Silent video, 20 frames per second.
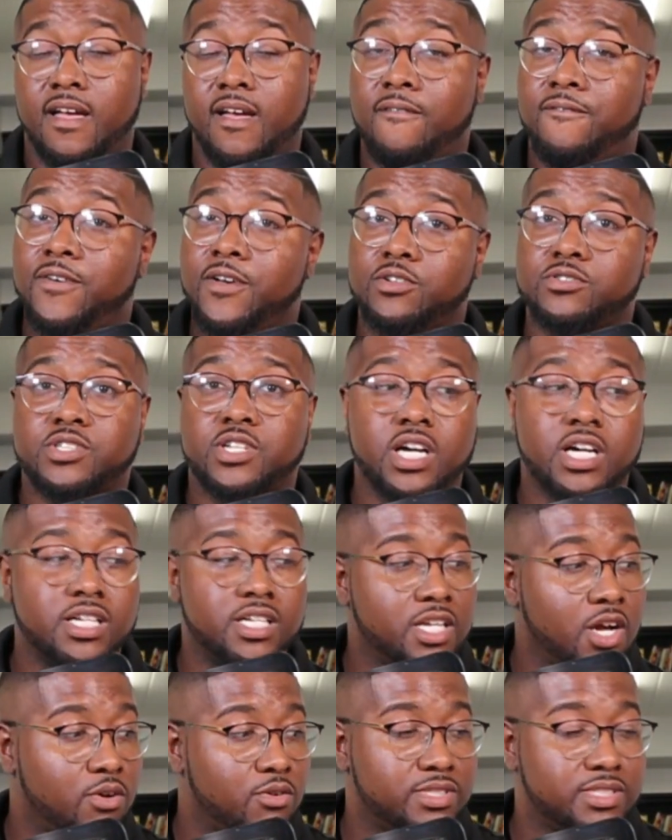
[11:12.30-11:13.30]
It feels good
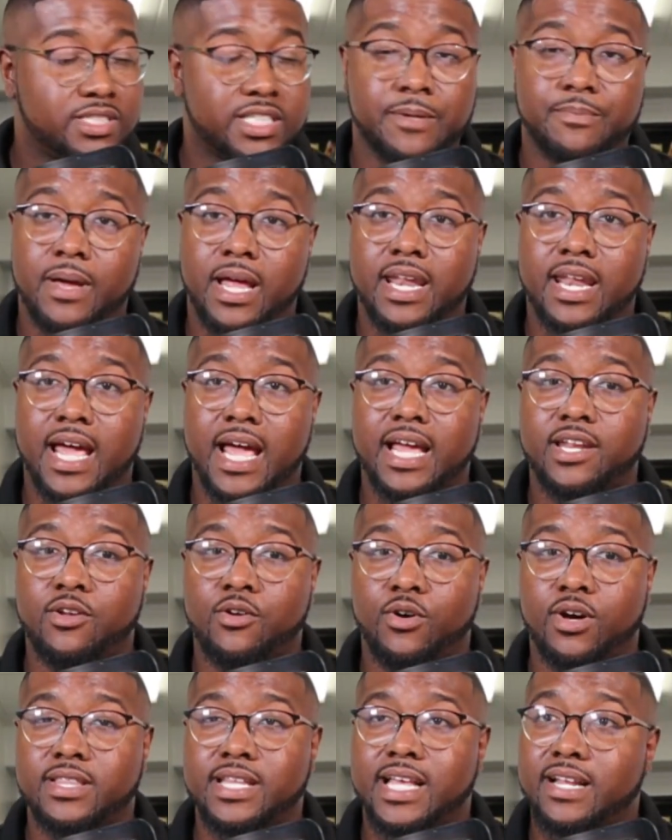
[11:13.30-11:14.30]
to go to sleep at night
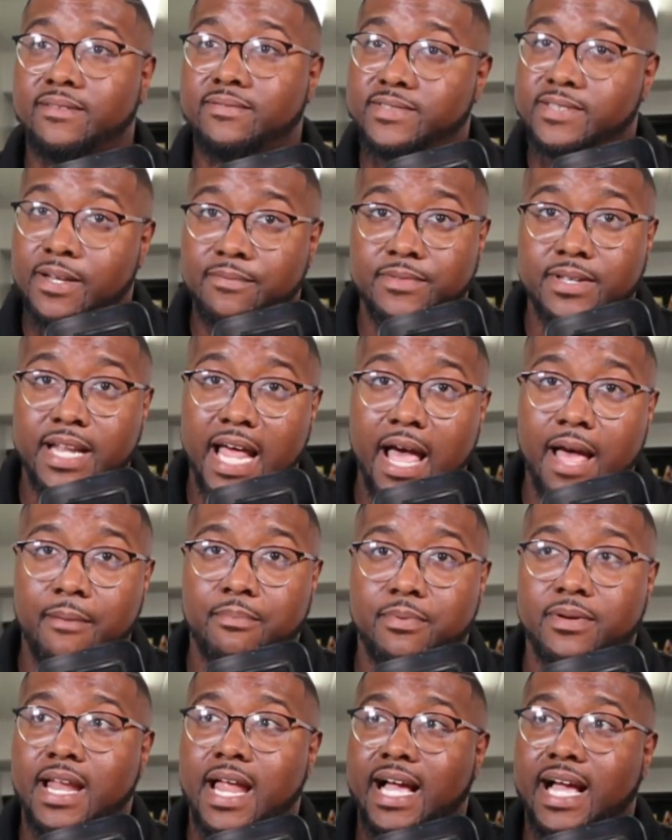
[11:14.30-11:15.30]
knowing that if something
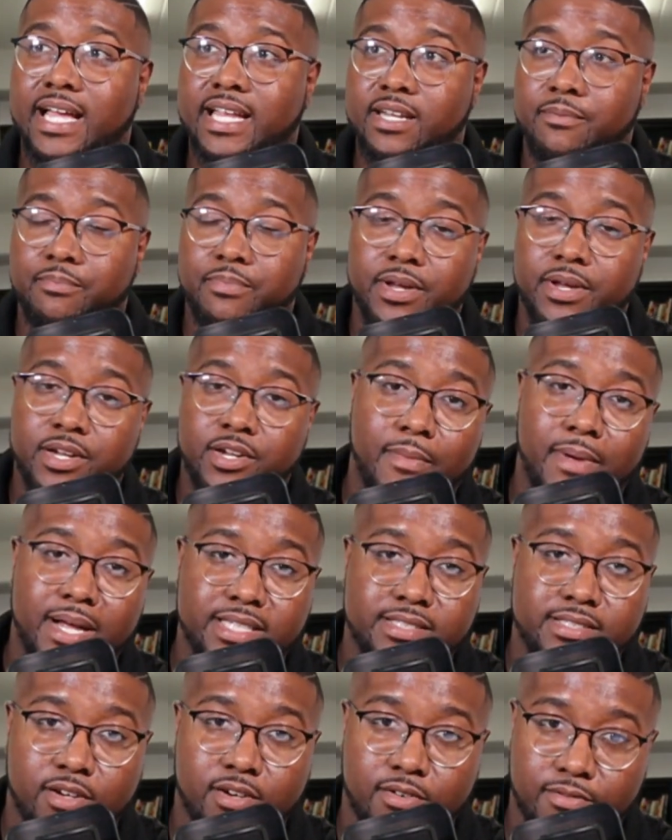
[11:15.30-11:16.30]
happened, I can depend on
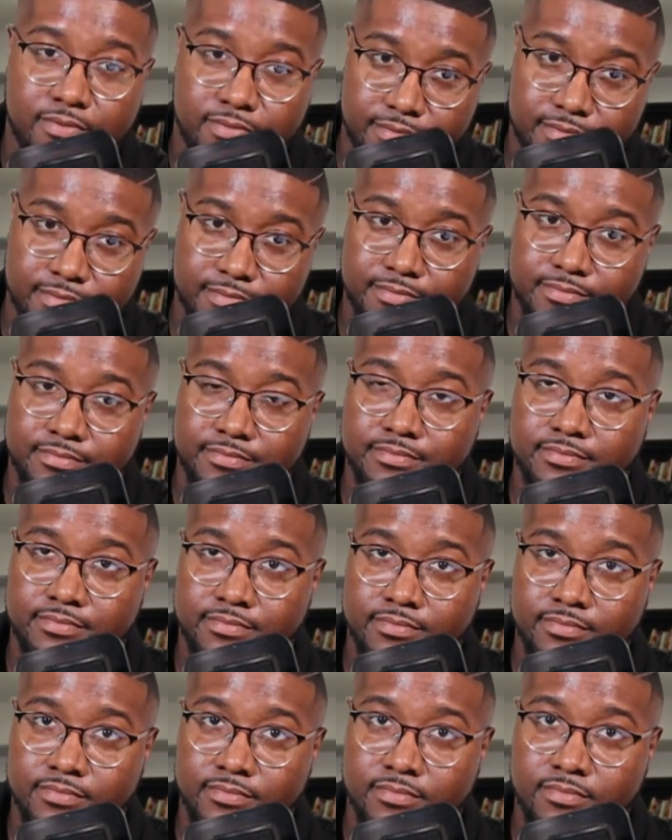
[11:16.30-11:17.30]
myself.
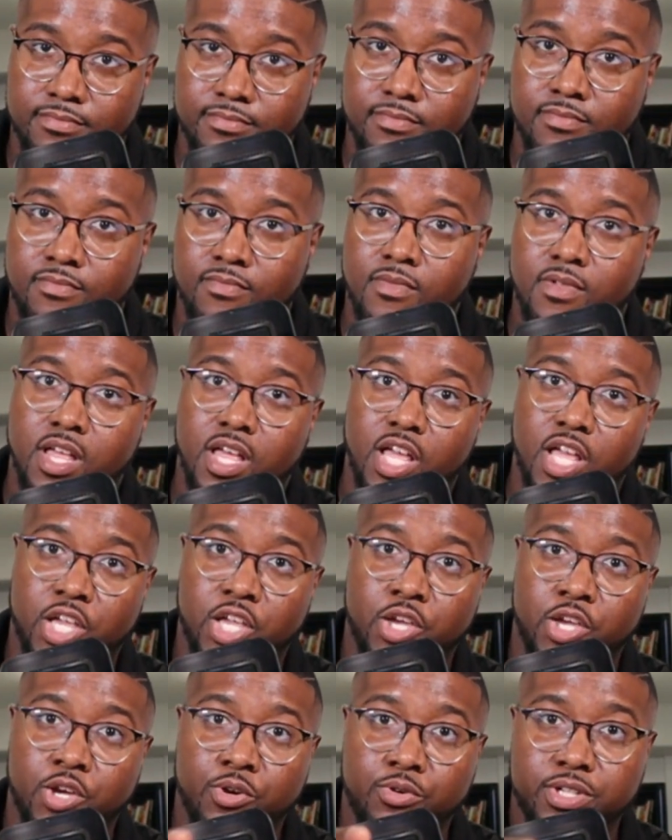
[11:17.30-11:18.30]

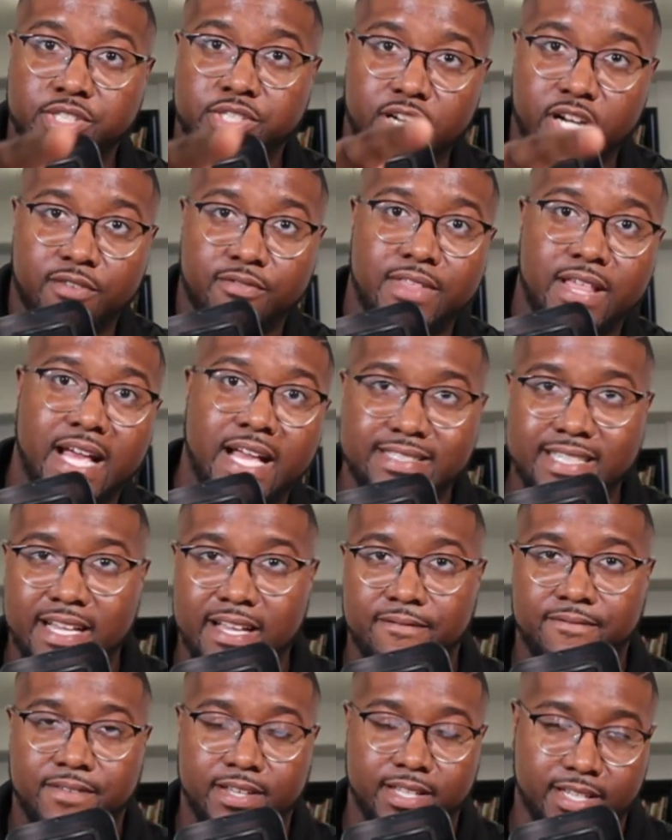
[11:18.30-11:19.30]
You deserve that same
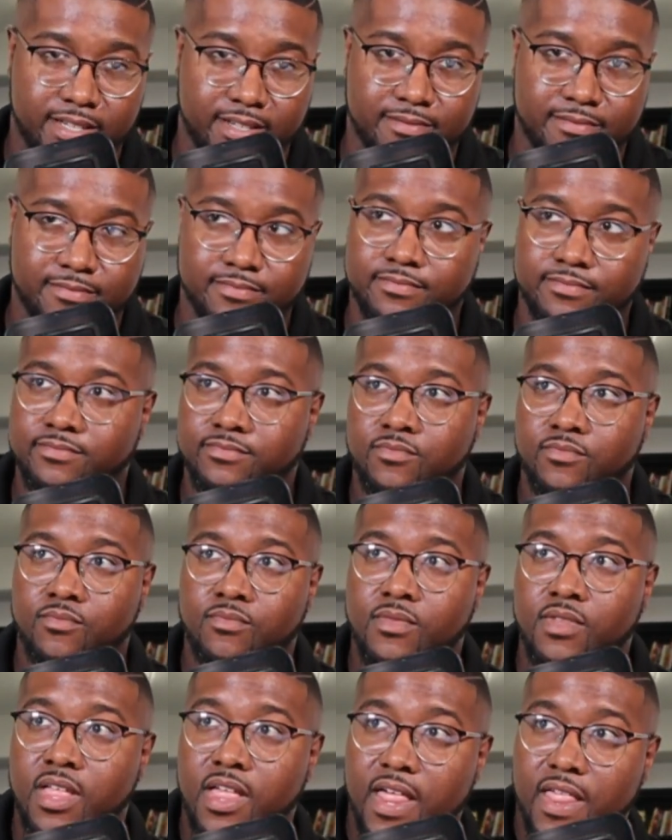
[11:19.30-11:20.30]
feeling.
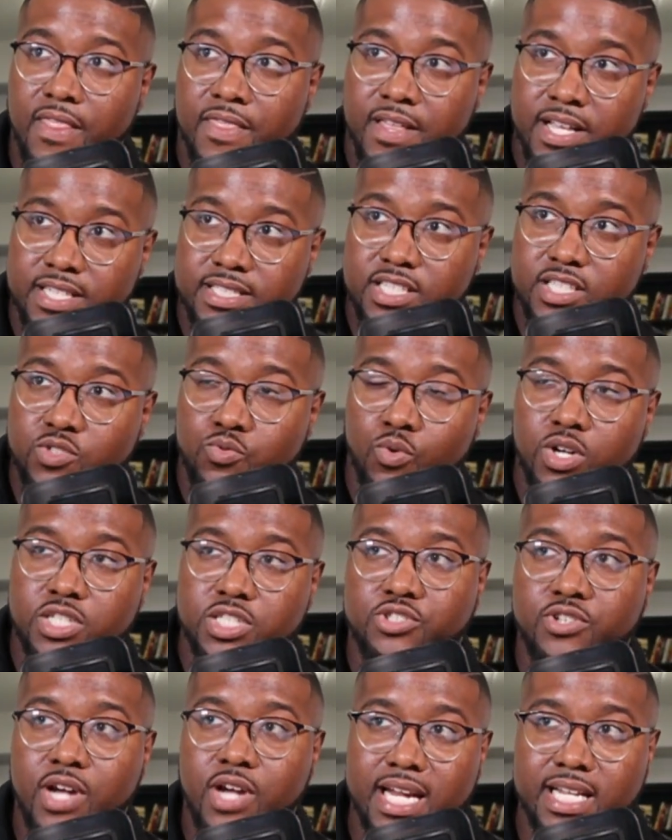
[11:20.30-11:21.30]
This is one
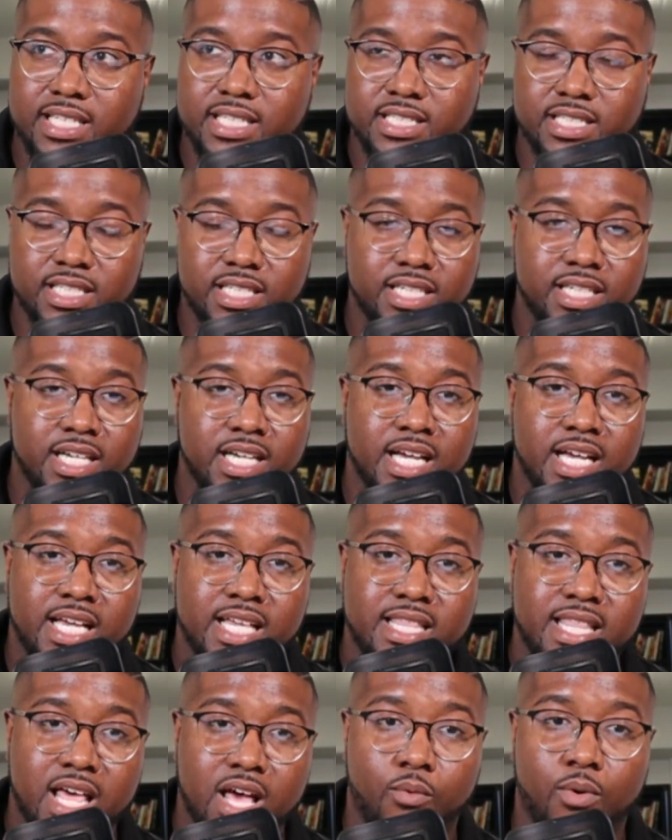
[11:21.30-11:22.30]
strategy
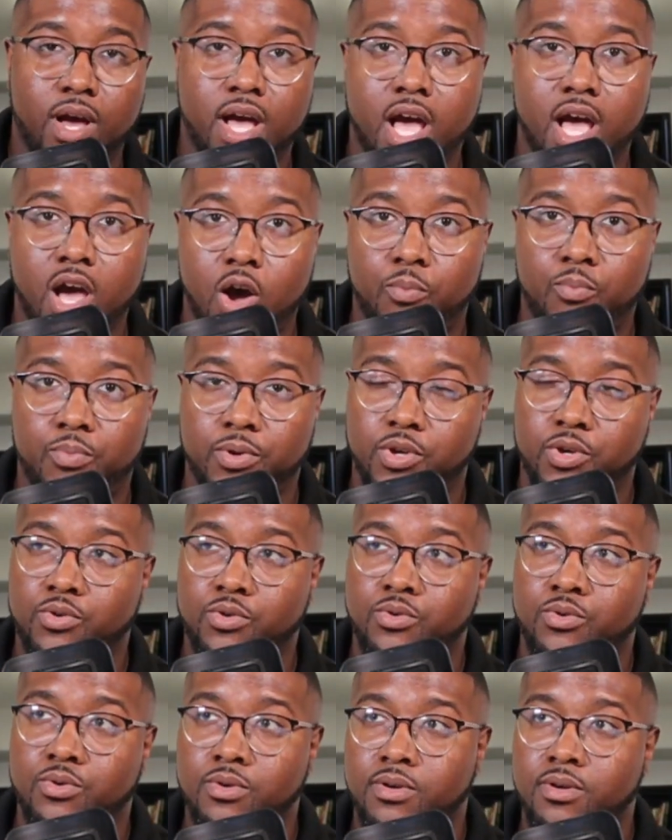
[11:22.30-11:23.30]
that will help
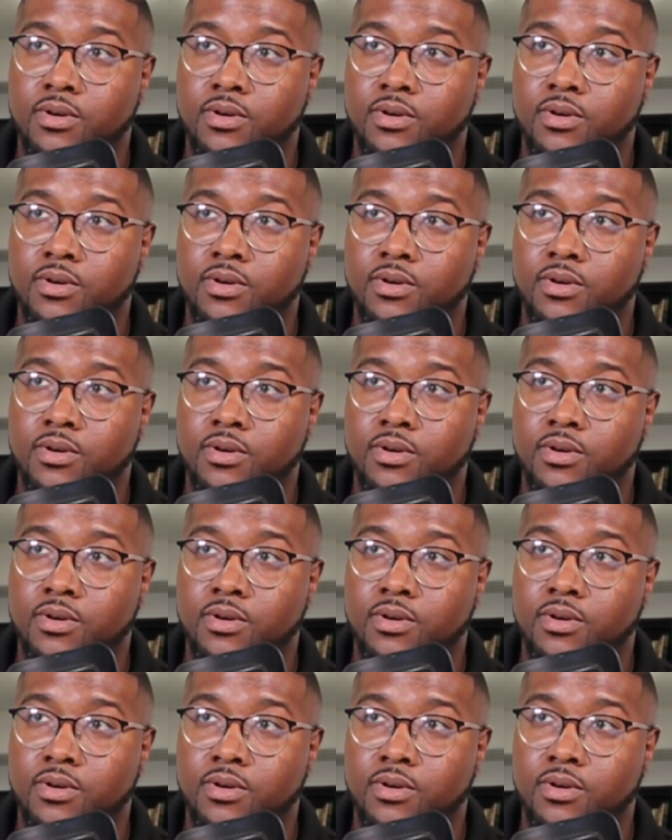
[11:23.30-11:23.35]
you